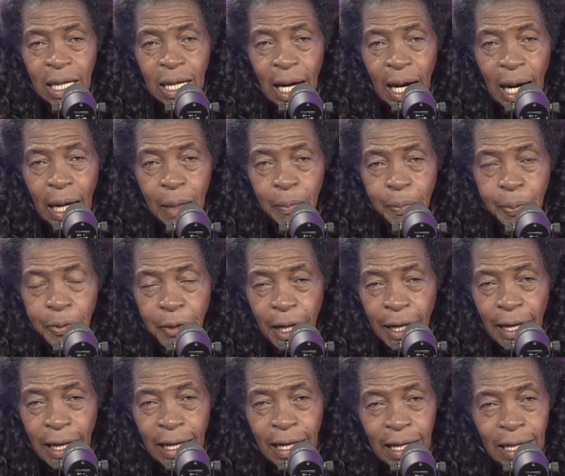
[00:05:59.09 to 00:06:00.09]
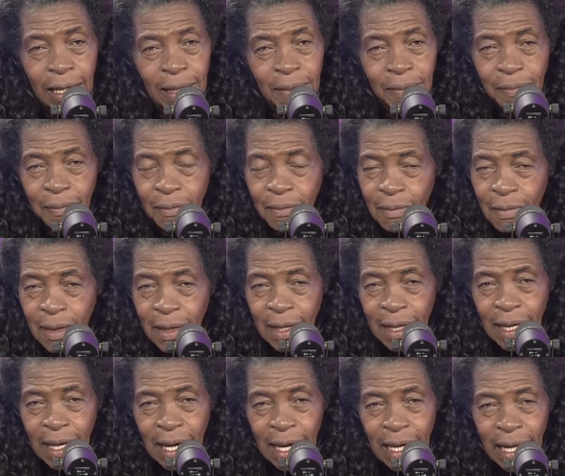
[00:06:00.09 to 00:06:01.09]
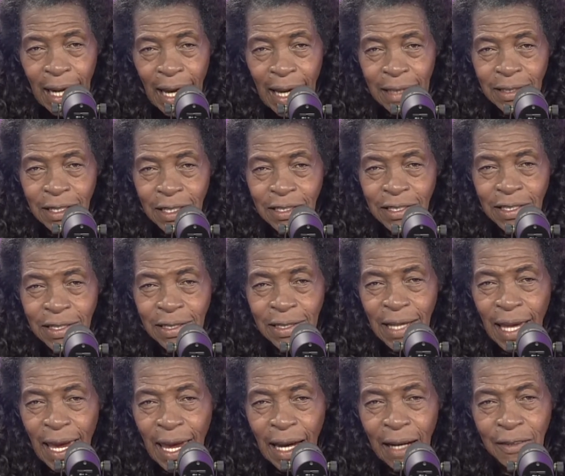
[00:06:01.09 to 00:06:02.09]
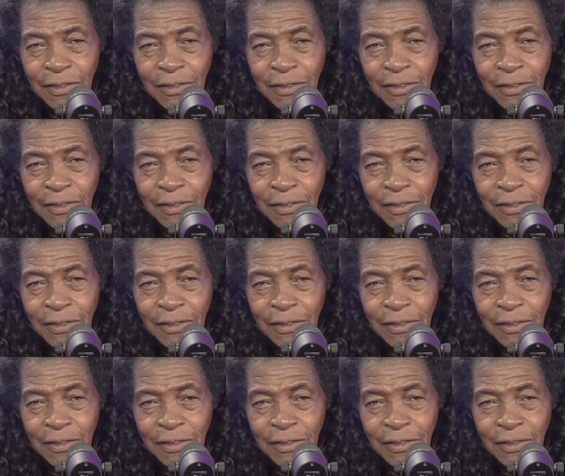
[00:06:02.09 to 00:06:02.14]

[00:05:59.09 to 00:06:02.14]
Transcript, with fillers: I pray, and I just have